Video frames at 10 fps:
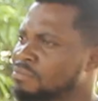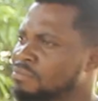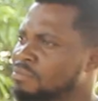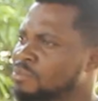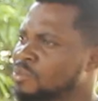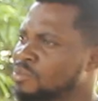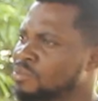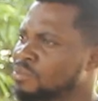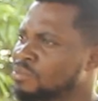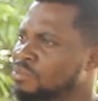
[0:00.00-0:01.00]

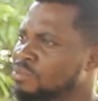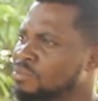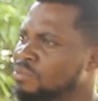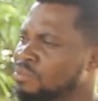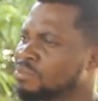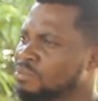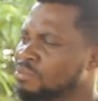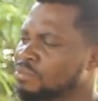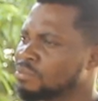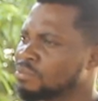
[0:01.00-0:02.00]

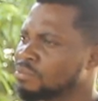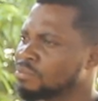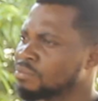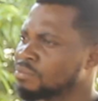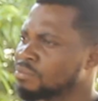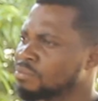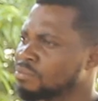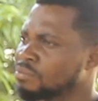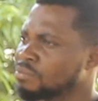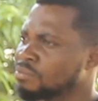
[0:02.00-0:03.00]

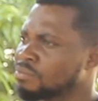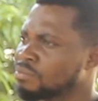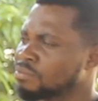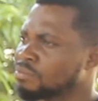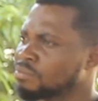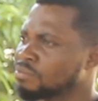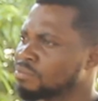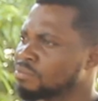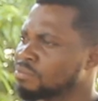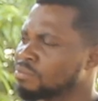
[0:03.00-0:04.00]

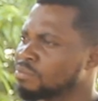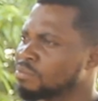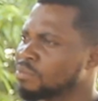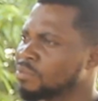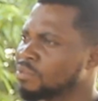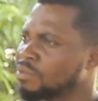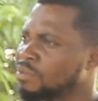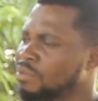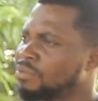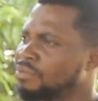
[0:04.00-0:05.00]

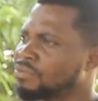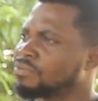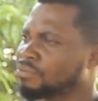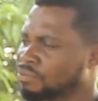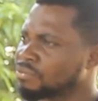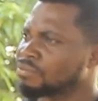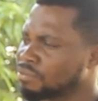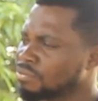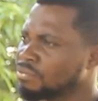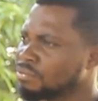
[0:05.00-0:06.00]

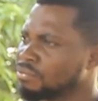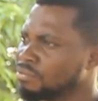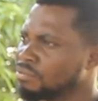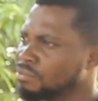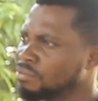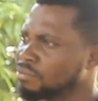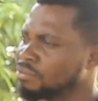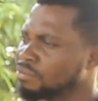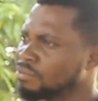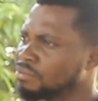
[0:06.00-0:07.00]

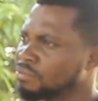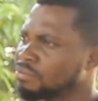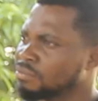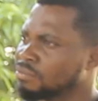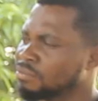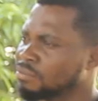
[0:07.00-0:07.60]
(not speaking)